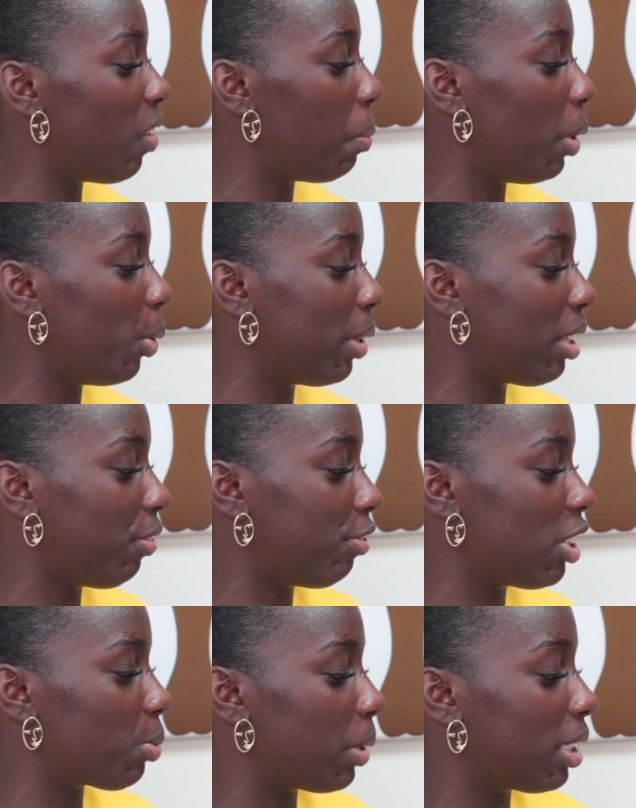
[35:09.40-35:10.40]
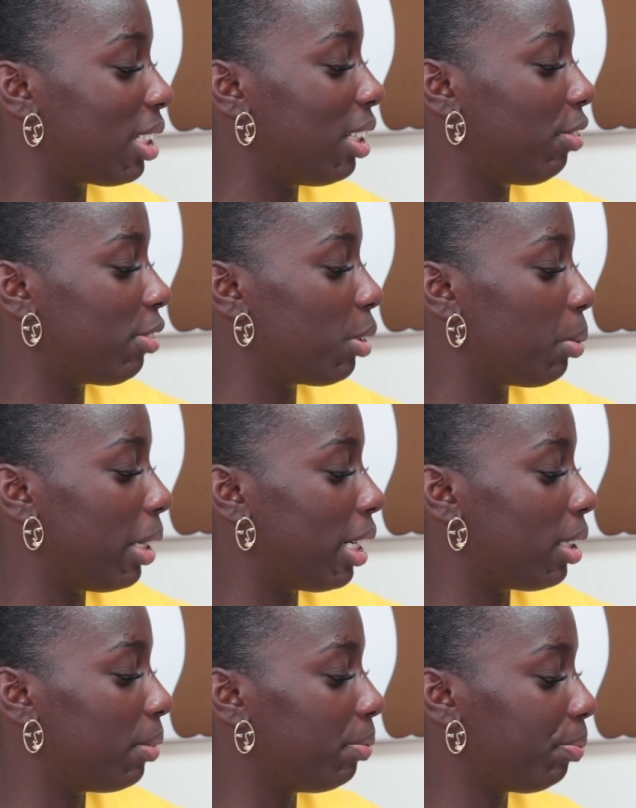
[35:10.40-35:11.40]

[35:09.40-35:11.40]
another bottle in the fridge, but it's a different wine.